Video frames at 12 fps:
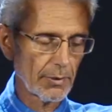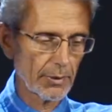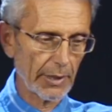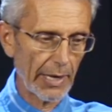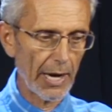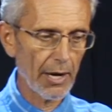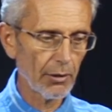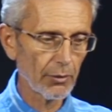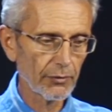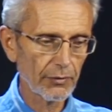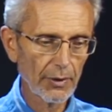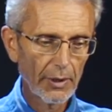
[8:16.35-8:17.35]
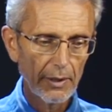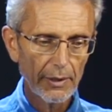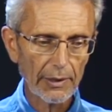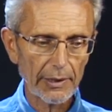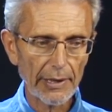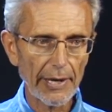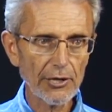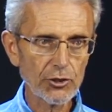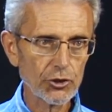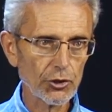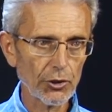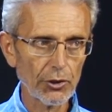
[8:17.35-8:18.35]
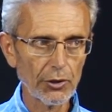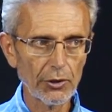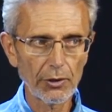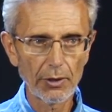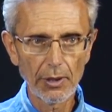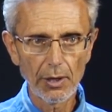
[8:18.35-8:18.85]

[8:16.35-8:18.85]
clouds, glacier,